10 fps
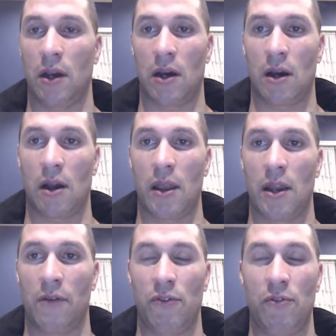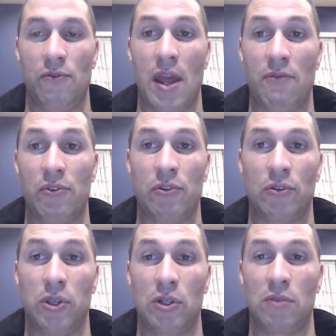And if you've
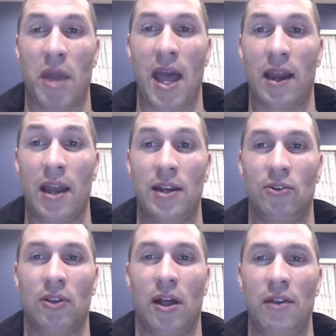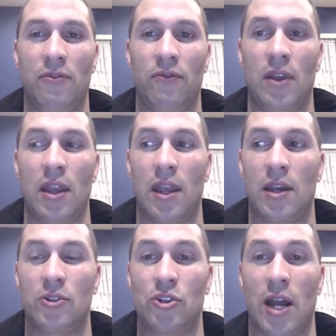never looked back on your life
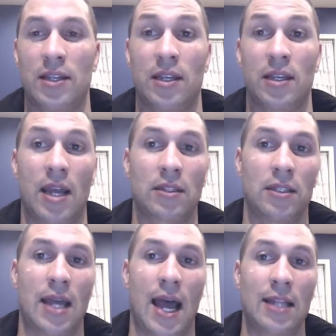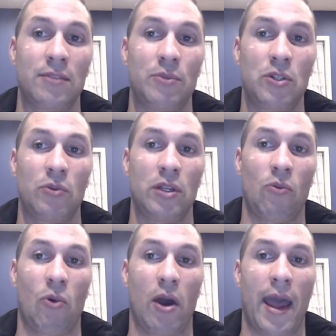and tried to connect the dots
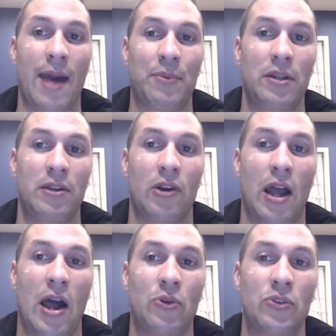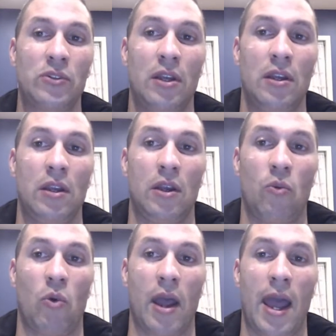between what happened in your house
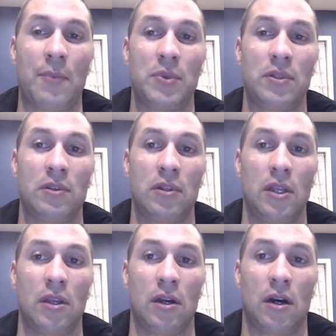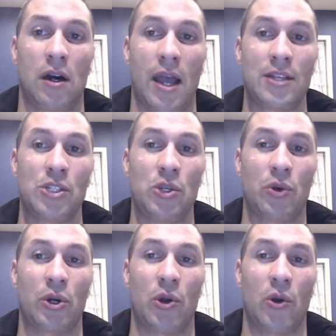and what happened as
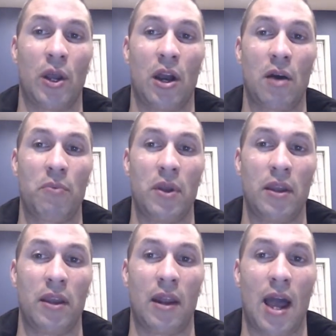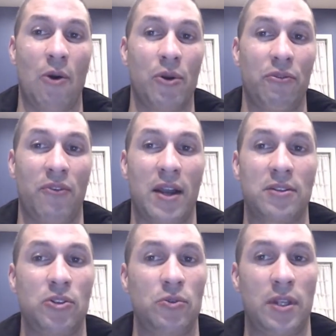you were growing up and how it
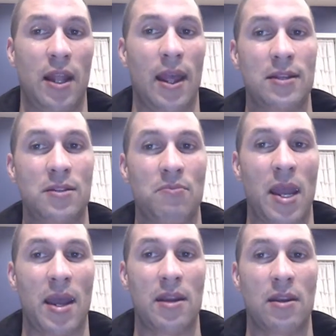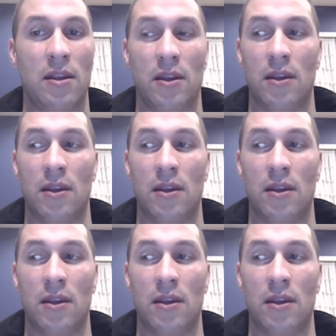affects you today as a man,